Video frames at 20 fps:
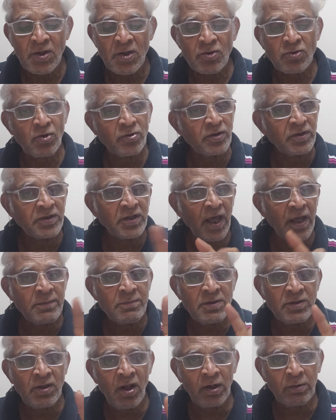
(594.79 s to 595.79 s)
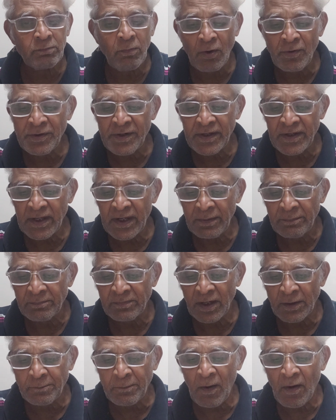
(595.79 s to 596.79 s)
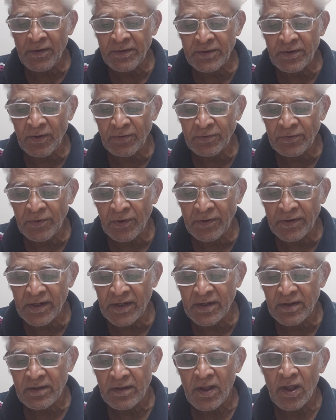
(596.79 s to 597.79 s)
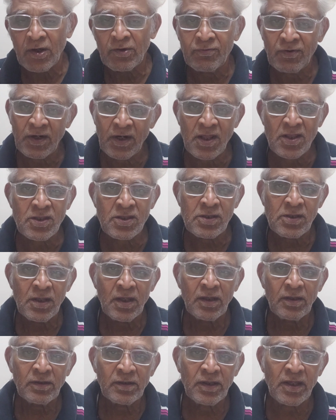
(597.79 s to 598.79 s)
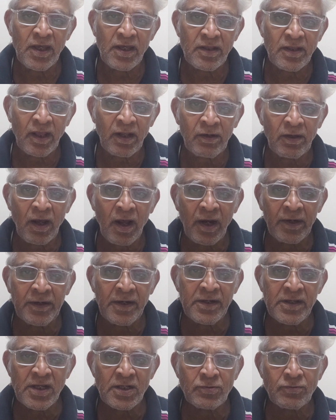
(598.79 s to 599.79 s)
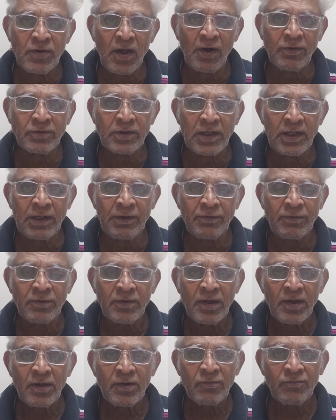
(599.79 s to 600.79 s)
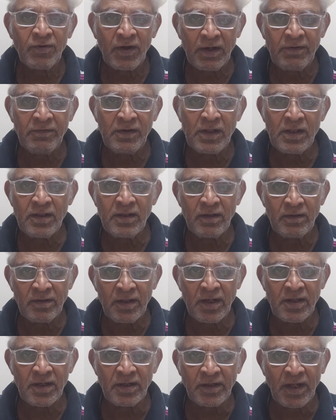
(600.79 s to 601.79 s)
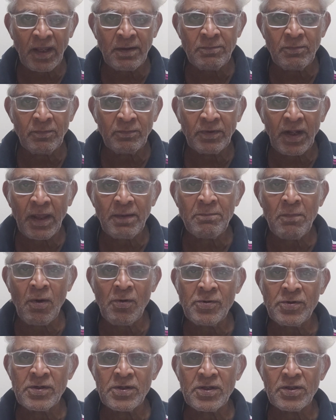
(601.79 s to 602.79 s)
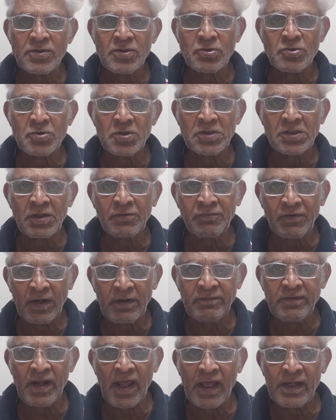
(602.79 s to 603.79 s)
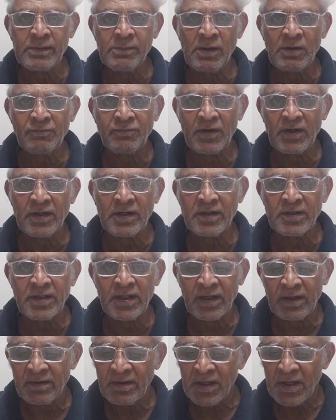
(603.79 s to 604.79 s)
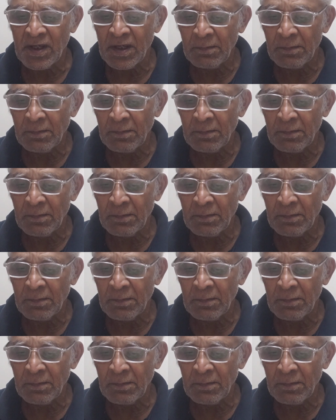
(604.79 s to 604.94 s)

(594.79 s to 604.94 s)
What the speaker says: So the time is not bounding him. That point you have to note it. For us, the age 100 years we have to live. For every there is a time bound situation for every animal, for anything.